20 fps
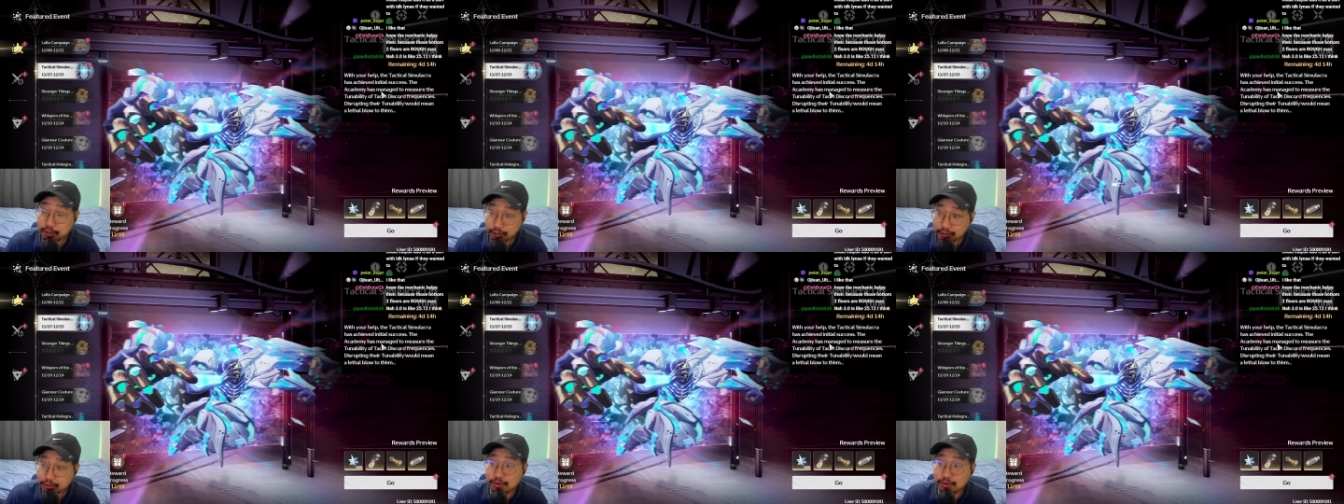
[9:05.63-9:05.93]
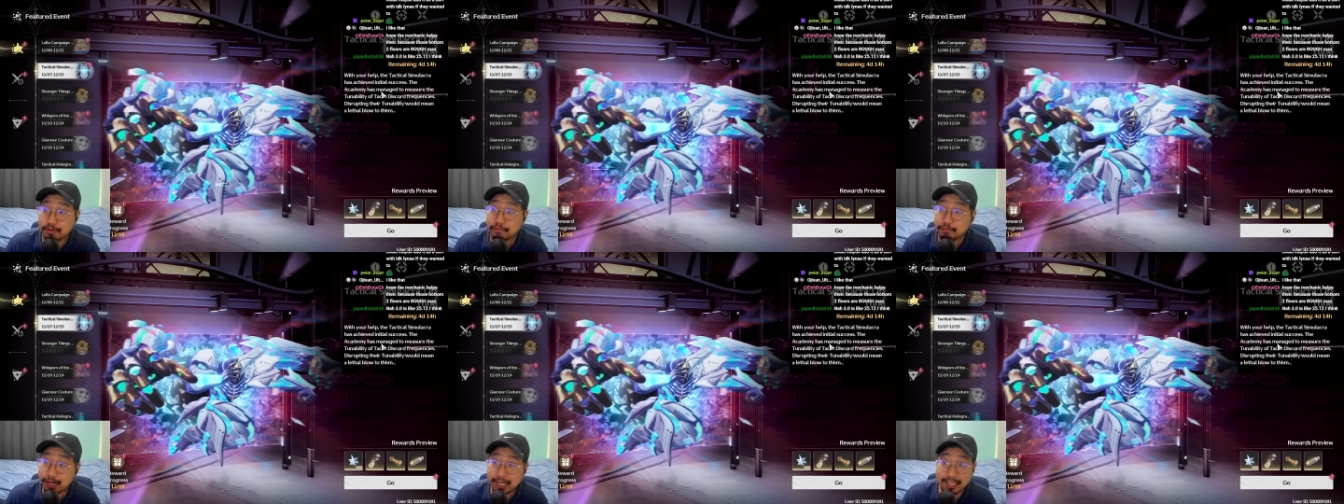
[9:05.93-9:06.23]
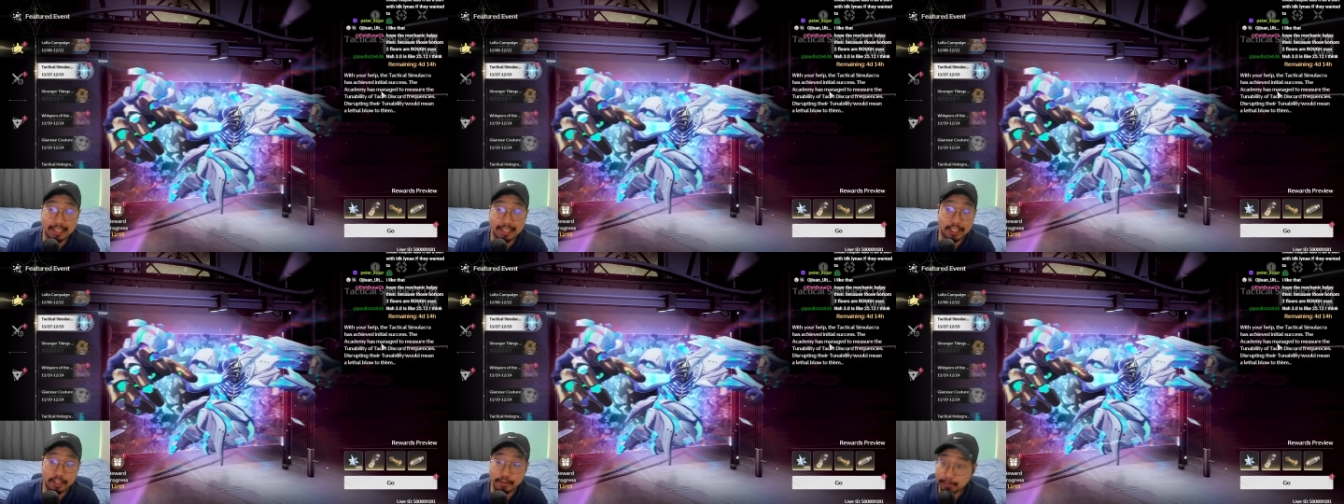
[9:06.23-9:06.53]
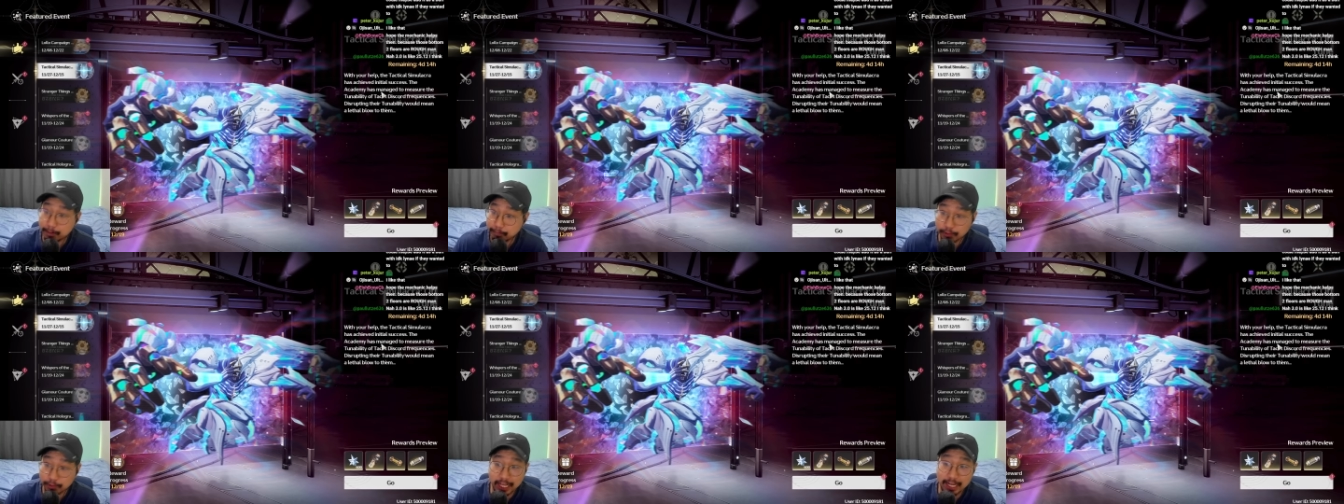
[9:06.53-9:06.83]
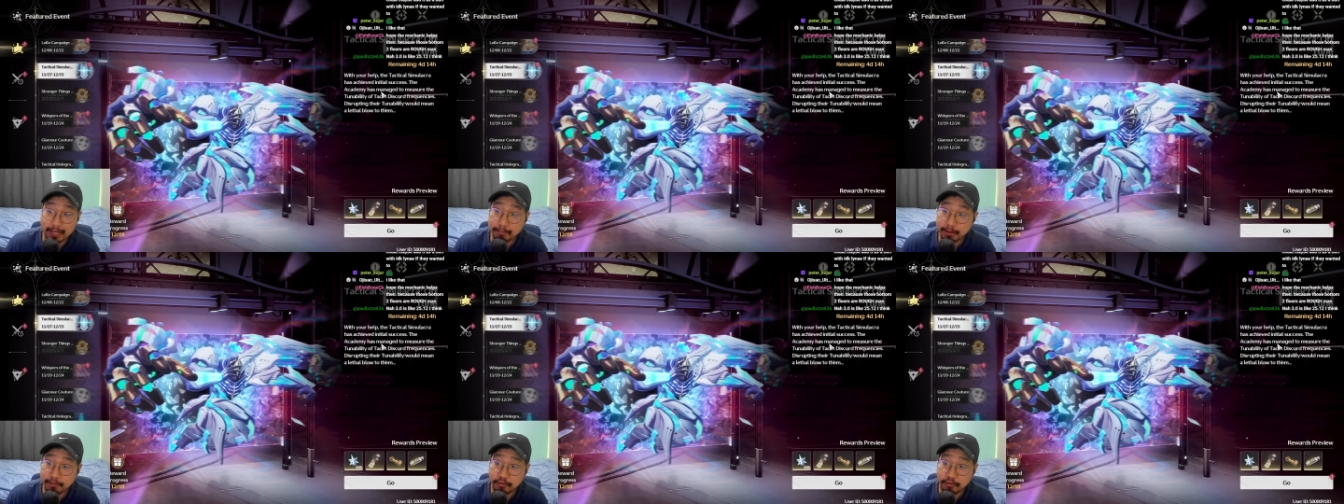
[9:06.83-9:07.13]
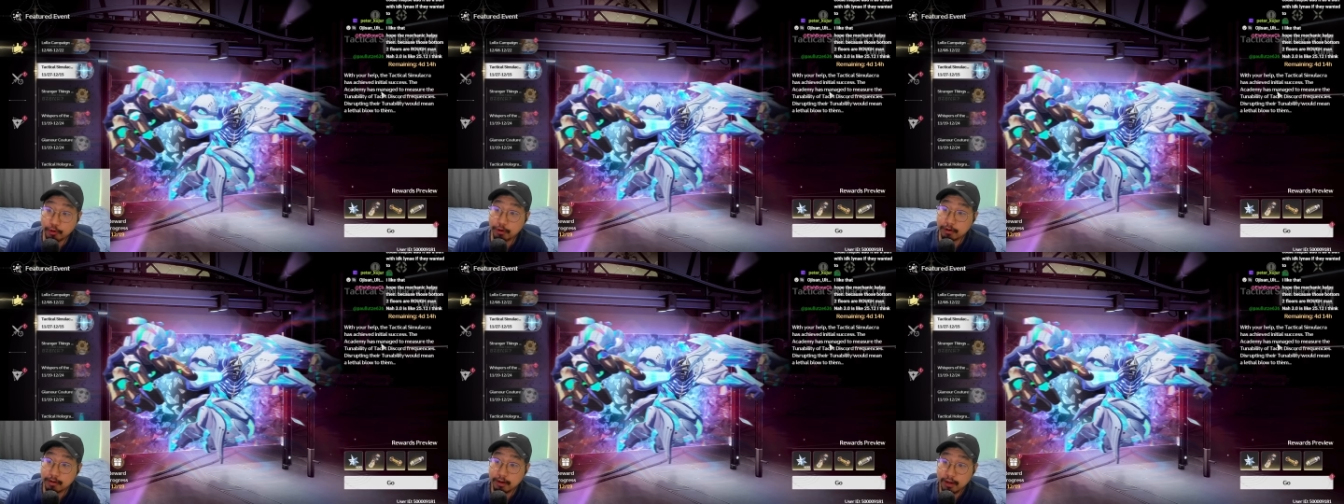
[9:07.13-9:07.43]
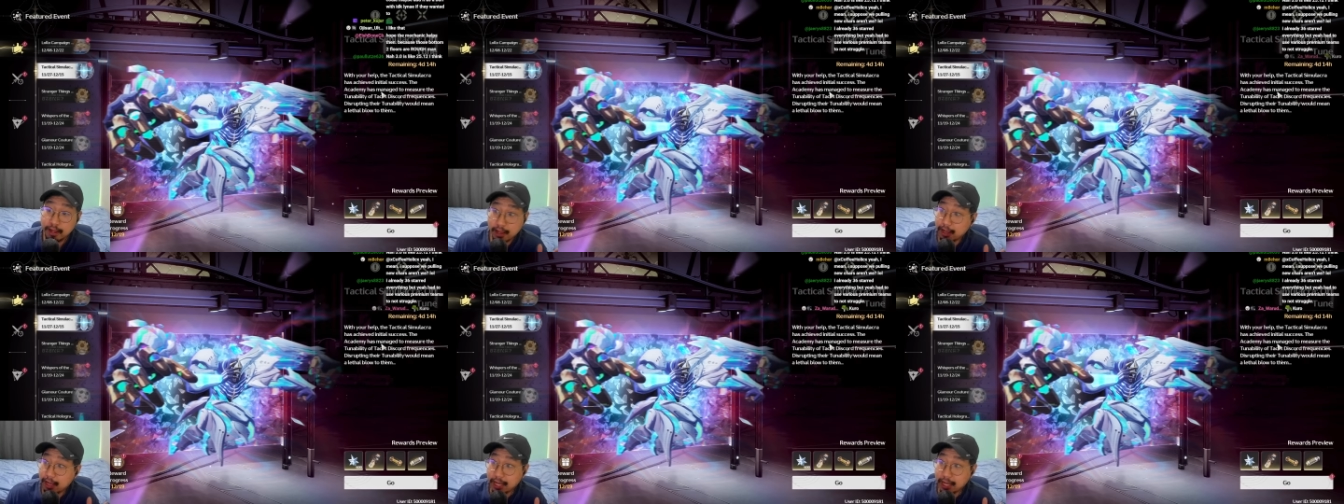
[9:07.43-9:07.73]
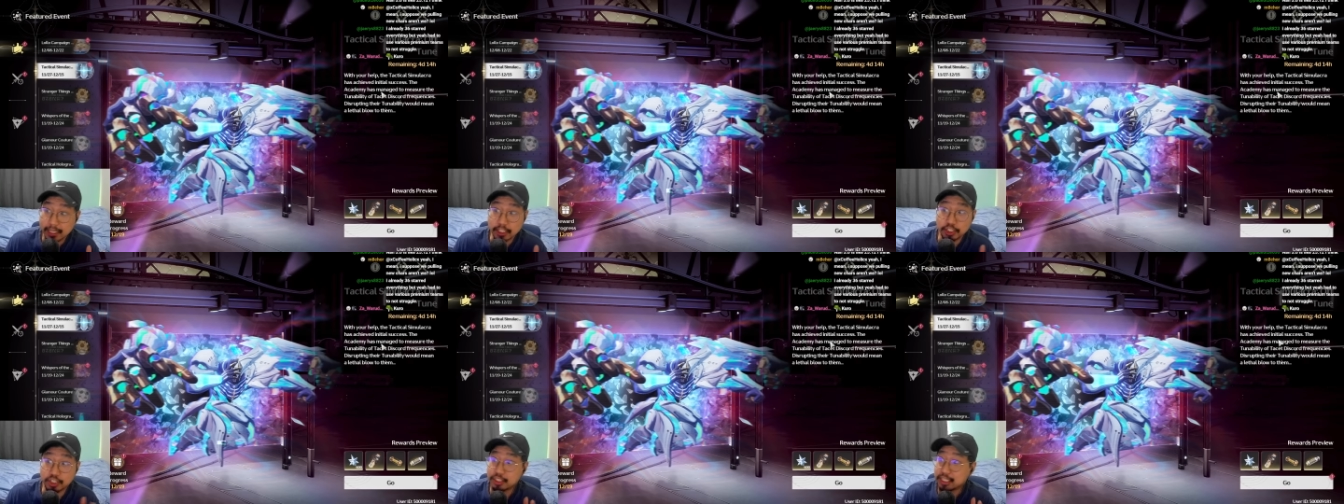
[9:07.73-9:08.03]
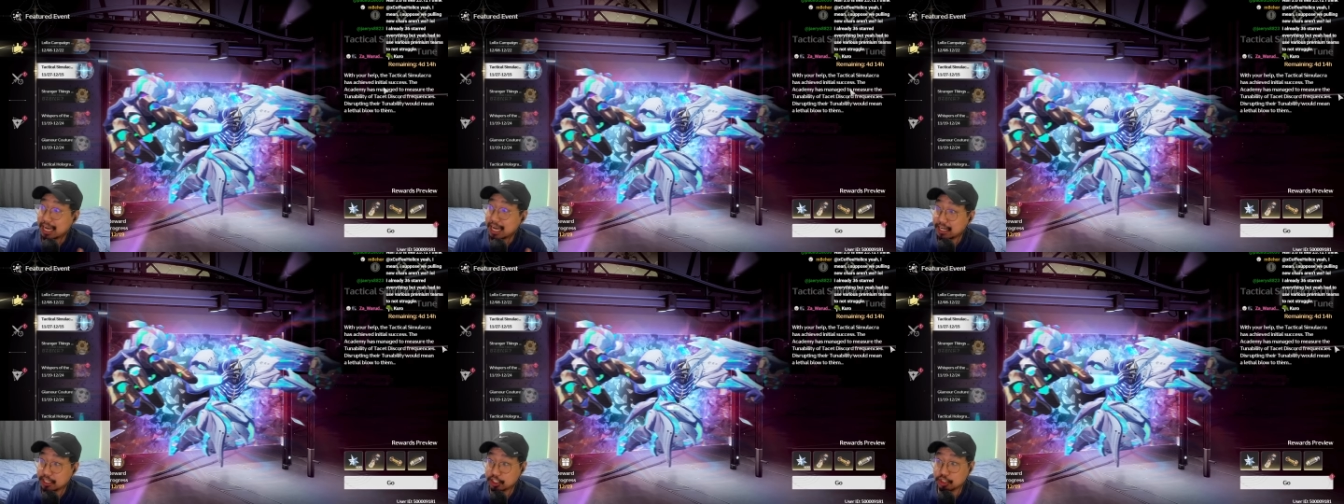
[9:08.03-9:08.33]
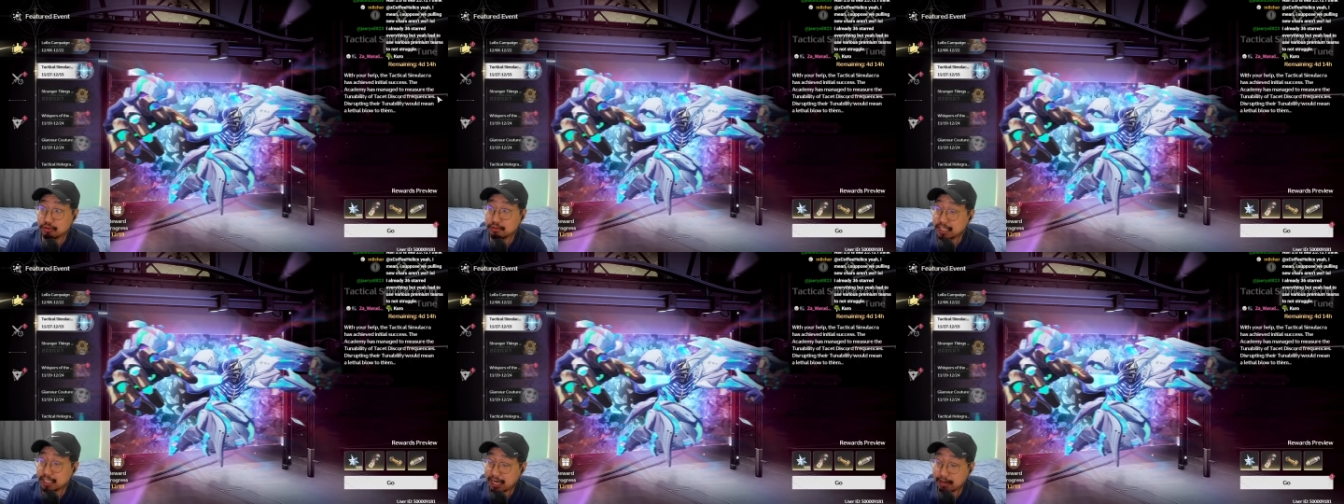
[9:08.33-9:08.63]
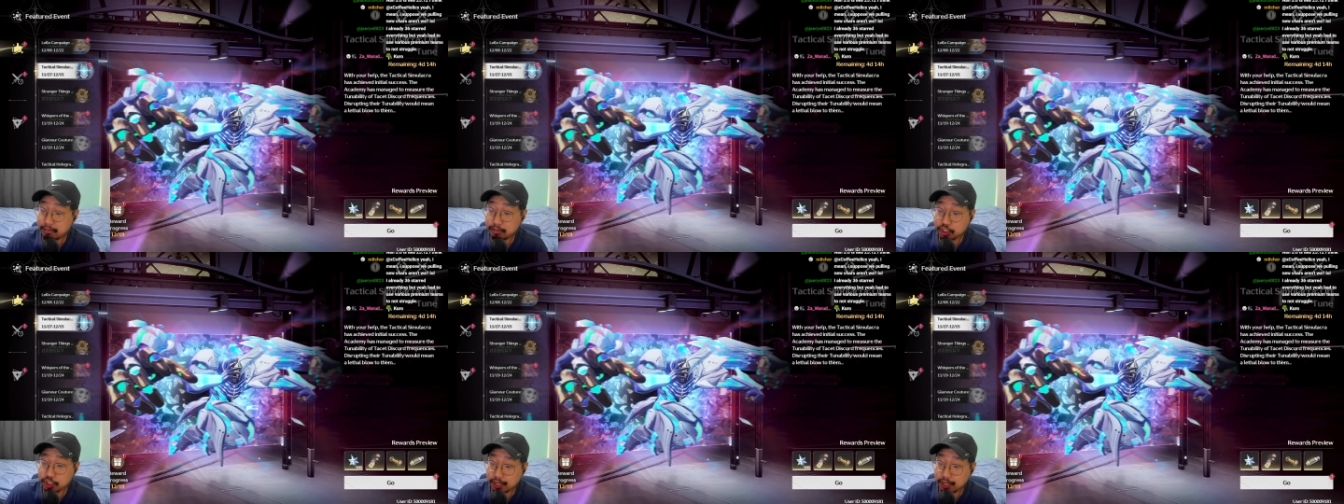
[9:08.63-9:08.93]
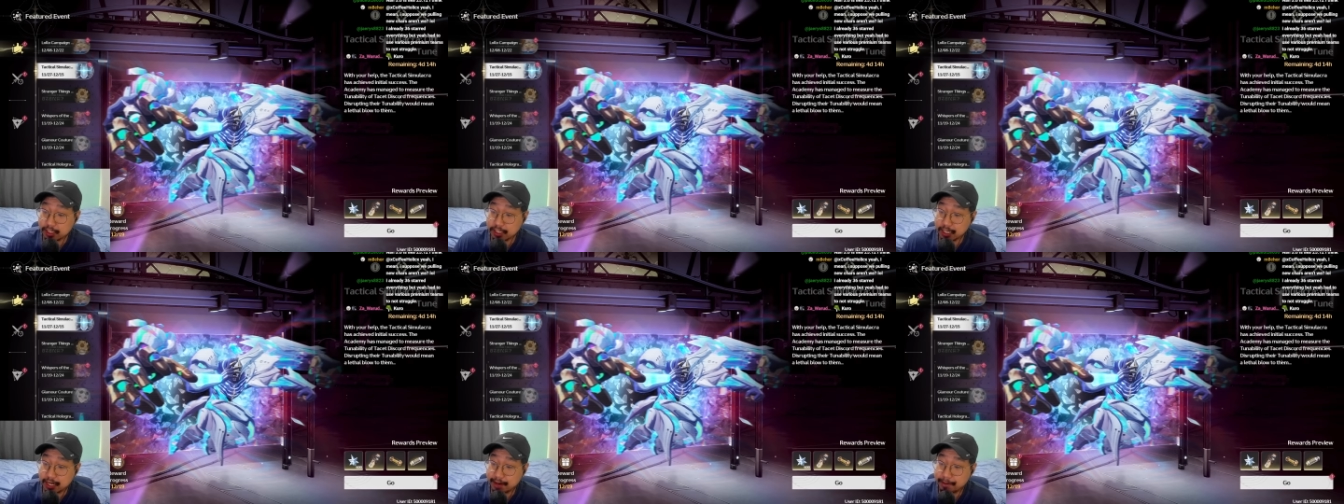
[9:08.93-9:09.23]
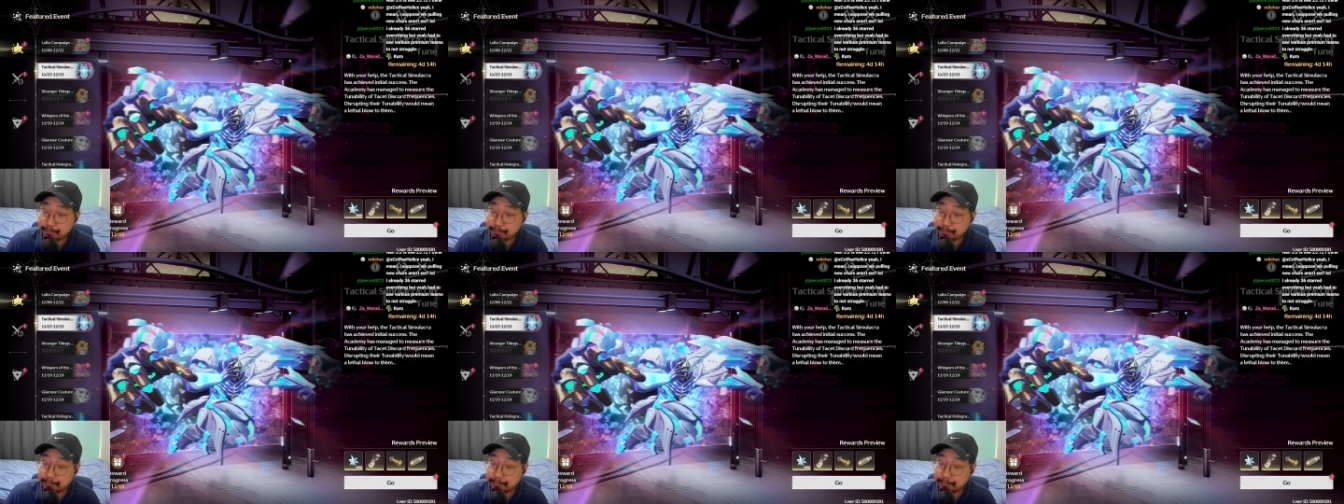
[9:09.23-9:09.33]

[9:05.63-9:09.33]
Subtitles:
sort of way that you've been playing before. It's just extra damage on top.